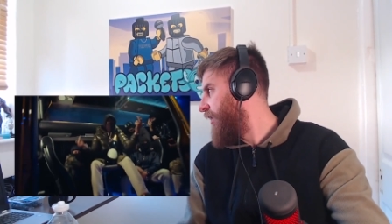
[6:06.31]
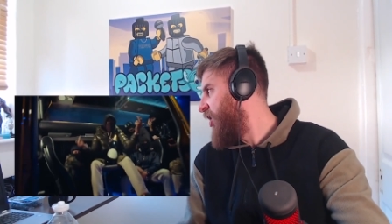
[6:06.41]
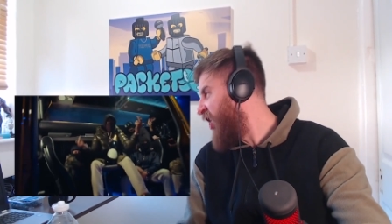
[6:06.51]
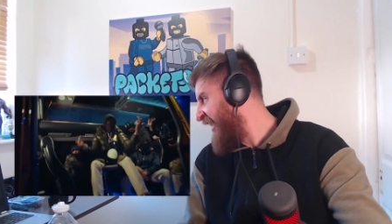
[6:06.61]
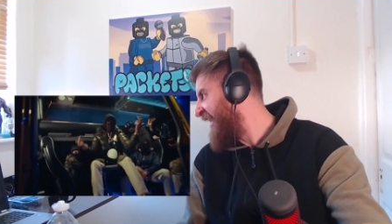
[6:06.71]

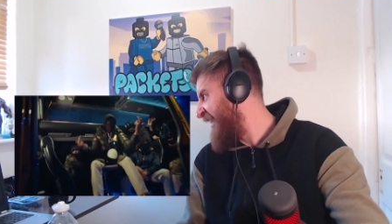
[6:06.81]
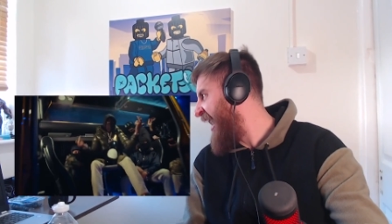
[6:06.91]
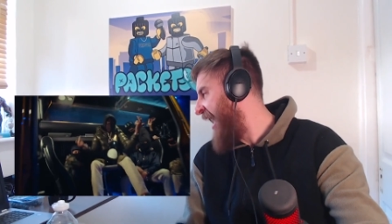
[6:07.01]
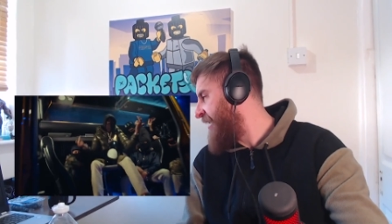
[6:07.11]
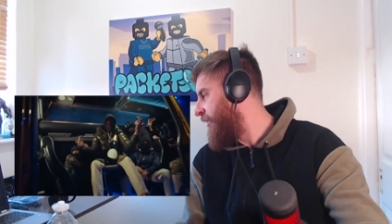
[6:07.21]
Look at
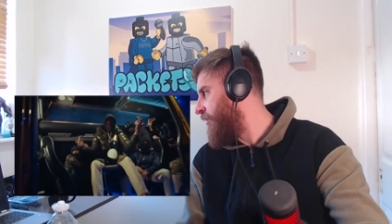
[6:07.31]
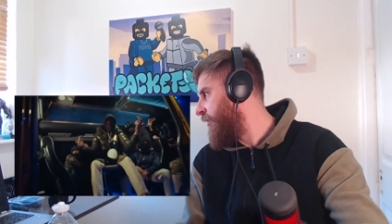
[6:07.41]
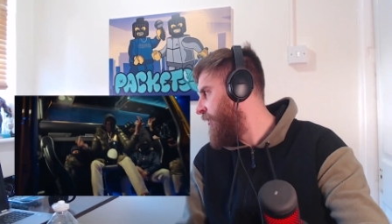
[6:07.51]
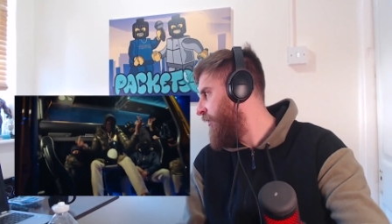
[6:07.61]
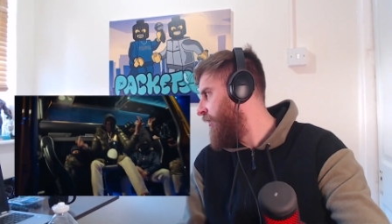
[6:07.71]
it.
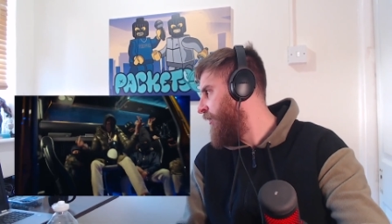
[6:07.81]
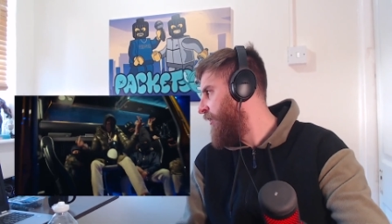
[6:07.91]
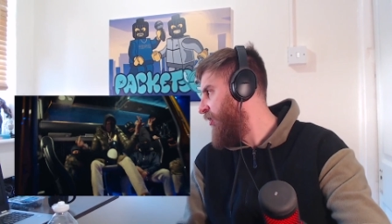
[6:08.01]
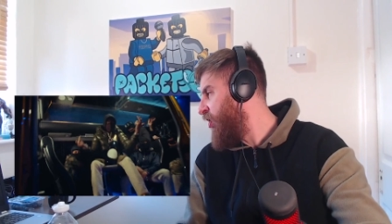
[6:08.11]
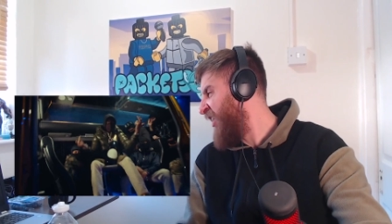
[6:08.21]

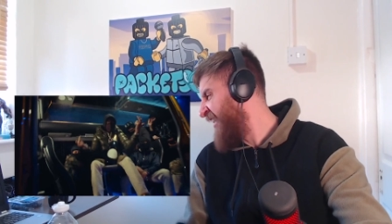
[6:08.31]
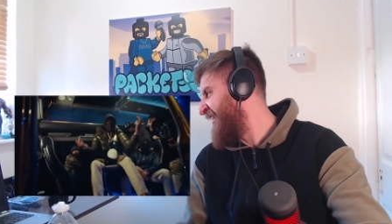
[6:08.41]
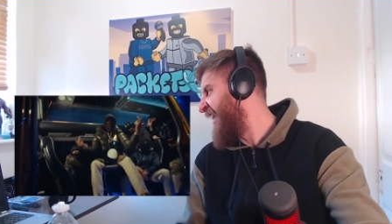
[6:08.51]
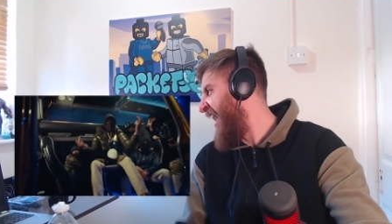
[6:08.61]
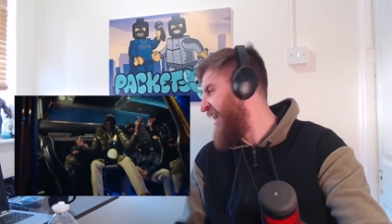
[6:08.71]
Look
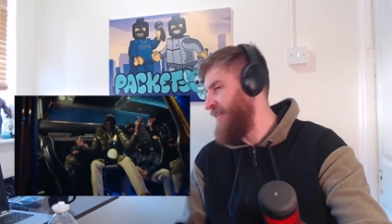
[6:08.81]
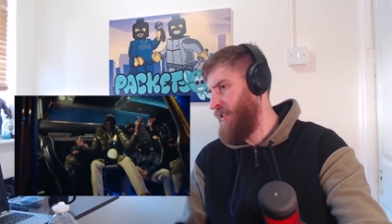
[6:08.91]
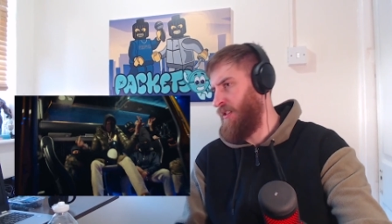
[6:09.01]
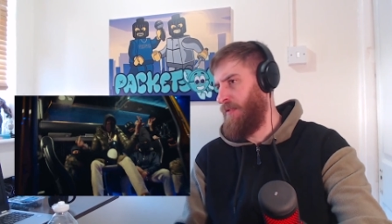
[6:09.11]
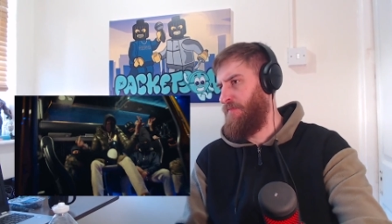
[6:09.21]
at
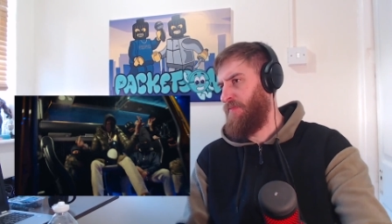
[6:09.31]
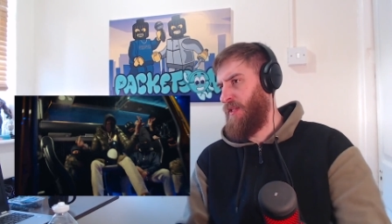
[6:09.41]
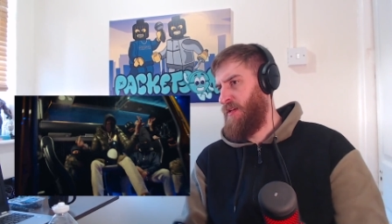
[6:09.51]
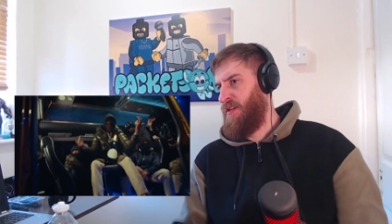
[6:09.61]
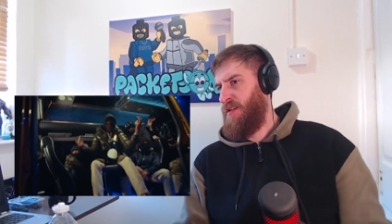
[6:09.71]
it.
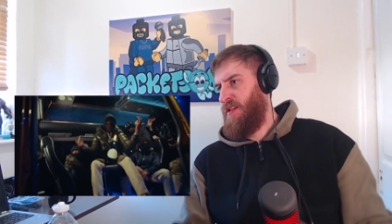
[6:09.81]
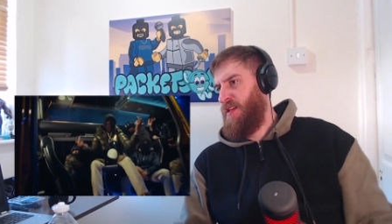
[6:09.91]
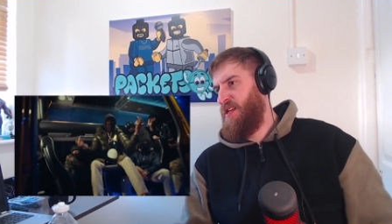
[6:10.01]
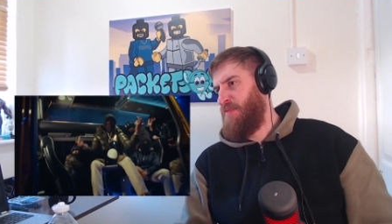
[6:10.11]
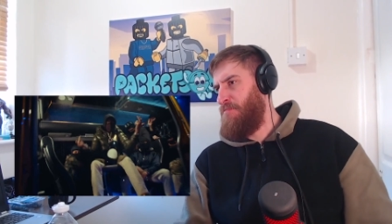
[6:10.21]

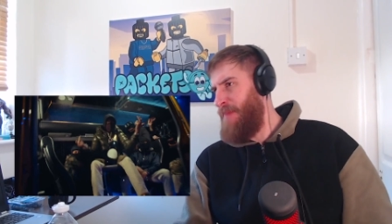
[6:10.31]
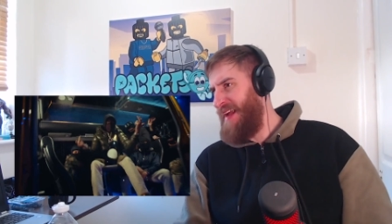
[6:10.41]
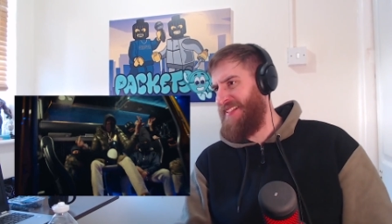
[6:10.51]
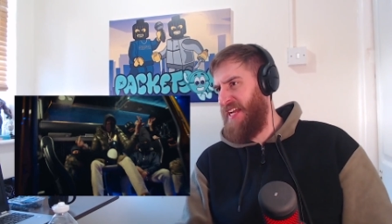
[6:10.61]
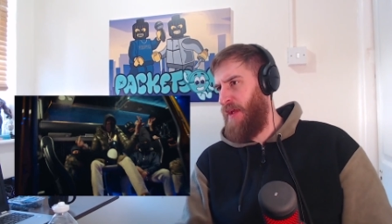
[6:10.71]
It's
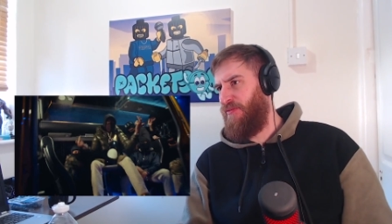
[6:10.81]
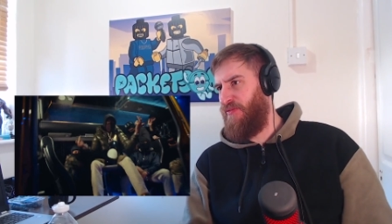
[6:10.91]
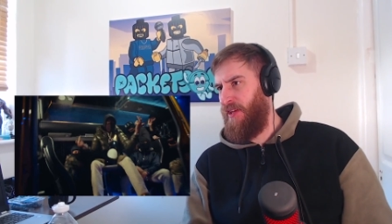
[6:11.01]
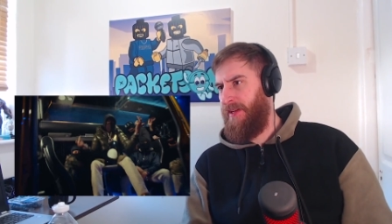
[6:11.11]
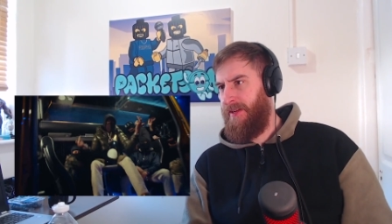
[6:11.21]

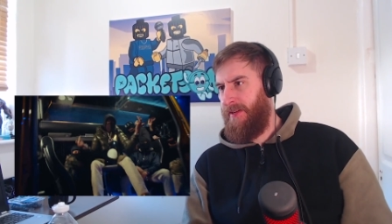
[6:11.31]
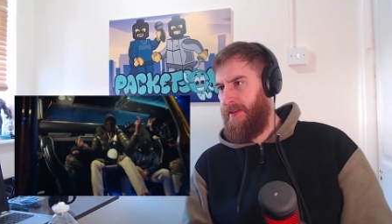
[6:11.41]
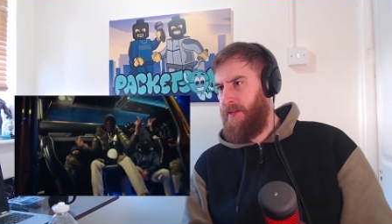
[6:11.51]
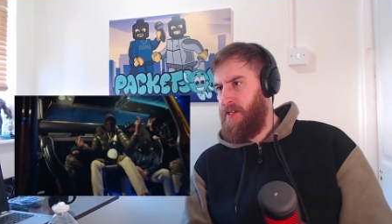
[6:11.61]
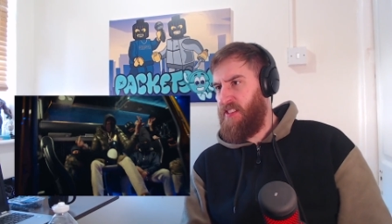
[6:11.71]
massive.
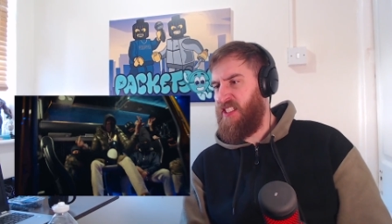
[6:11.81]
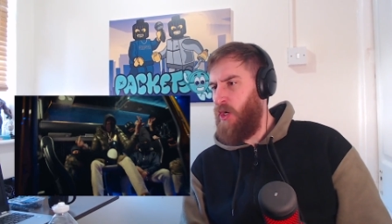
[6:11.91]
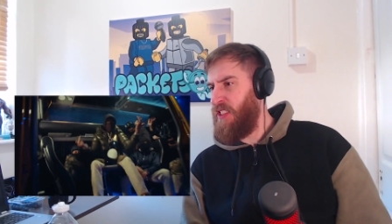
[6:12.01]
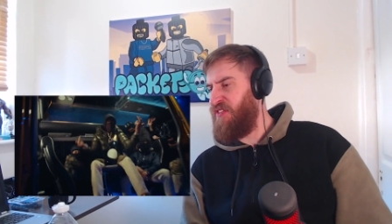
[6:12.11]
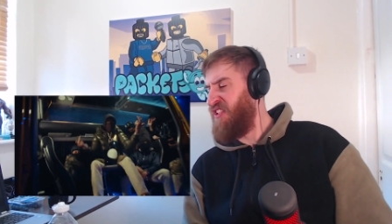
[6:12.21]
It's the
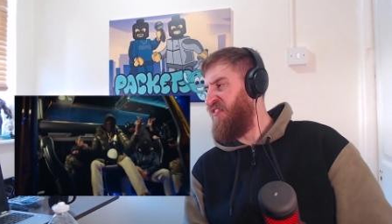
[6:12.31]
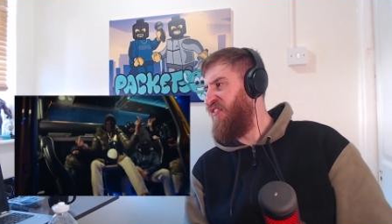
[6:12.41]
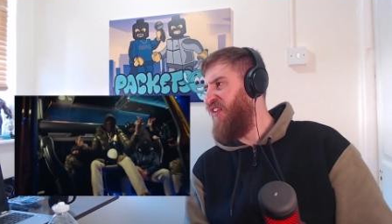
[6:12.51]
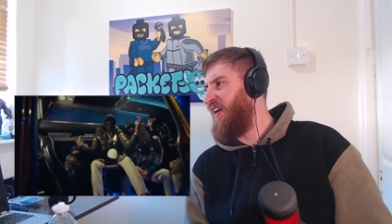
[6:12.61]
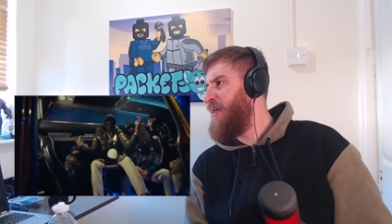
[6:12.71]
size of his
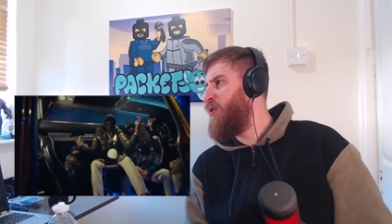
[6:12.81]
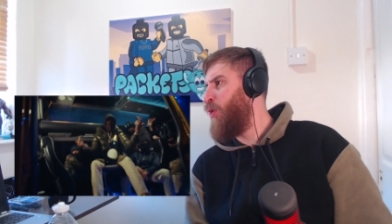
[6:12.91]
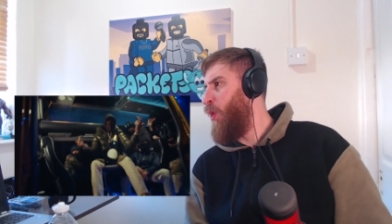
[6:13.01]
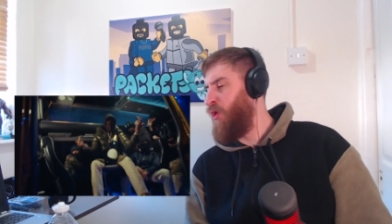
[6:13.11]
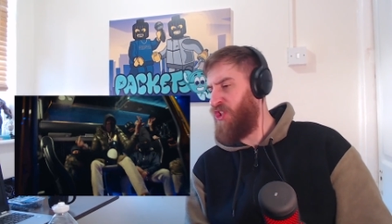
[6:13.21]
fucking
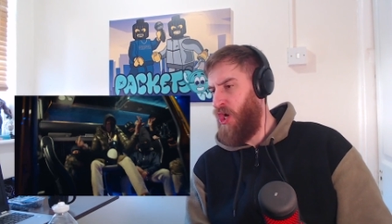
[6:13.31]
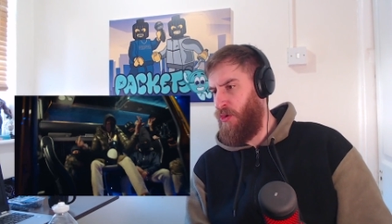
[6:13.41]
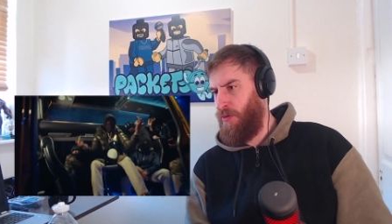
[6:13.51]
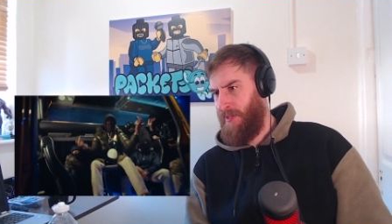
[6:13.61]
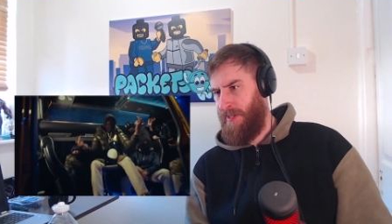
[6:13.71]

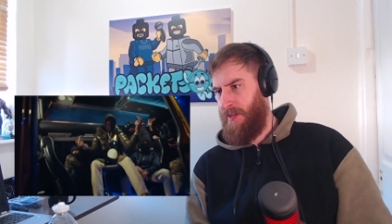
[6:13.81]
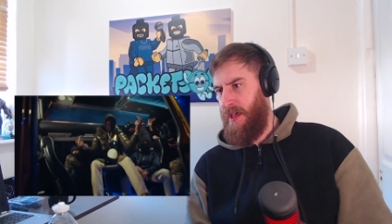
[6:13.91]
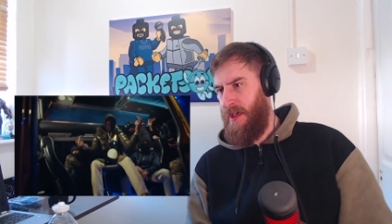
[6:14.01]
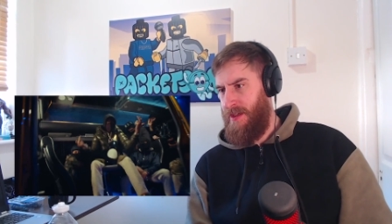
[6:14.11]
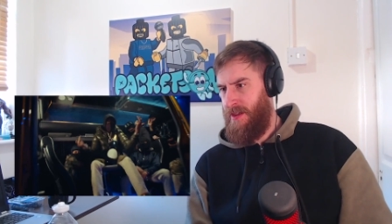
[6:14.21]
torso.
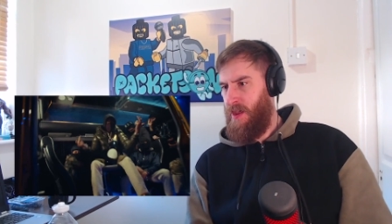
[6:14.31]
Yeah?